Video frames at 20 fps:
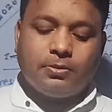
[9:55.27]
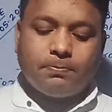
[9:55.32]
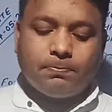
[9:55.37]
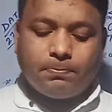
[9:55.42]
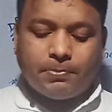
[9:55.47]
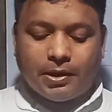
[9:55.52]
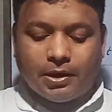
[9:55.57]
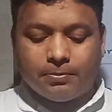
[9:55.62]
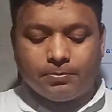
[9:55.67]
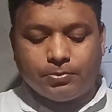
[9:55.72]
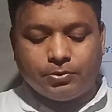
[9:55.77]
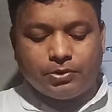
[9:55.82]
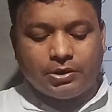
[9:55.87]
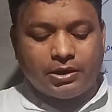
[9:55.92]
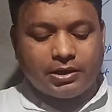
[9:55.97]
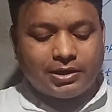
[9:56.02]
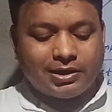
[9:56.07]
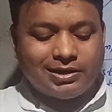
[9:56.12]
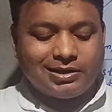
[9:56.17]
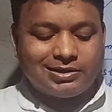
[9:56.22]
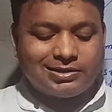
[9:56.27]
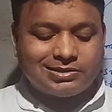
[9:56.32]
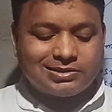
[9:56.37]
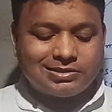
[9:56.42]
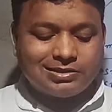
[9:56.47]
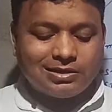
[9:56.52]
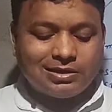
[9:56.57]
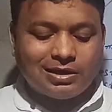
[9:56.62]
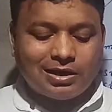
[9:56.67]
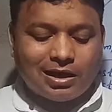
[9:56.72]
bamboo and
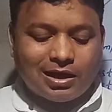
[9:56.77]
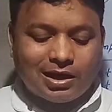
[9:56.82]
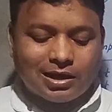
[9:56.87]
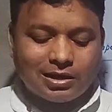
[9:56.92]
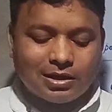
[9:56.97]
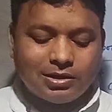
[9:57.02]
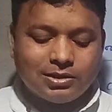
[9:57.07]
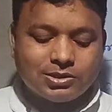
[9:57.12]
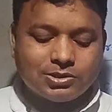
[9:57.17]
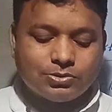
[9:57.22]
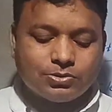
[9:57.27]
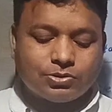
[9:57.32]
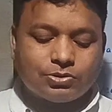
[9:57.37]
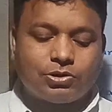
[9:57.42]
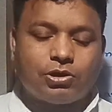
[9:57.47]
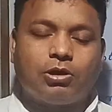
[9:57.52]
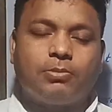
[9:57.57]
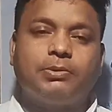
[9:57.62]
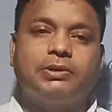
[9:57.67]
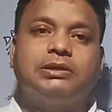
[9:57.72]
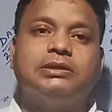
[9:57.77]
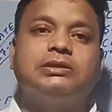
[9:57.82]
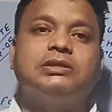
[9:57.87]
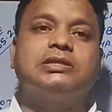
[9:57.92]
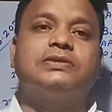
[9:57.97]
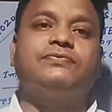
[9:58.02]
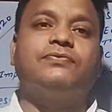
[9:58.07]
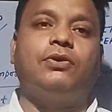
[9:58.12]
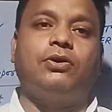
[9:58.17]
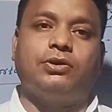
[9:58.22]
reeds are also common in
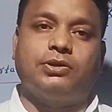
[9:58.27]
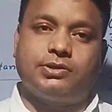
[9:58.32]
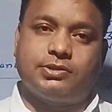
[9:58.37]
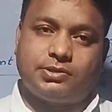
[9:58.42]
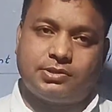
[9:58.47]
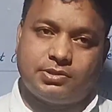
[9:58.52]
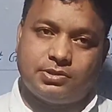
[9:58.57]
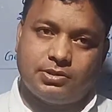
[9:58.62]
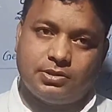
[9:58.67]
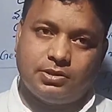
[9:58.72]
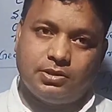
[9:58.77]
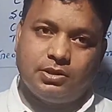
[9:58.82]
this forest.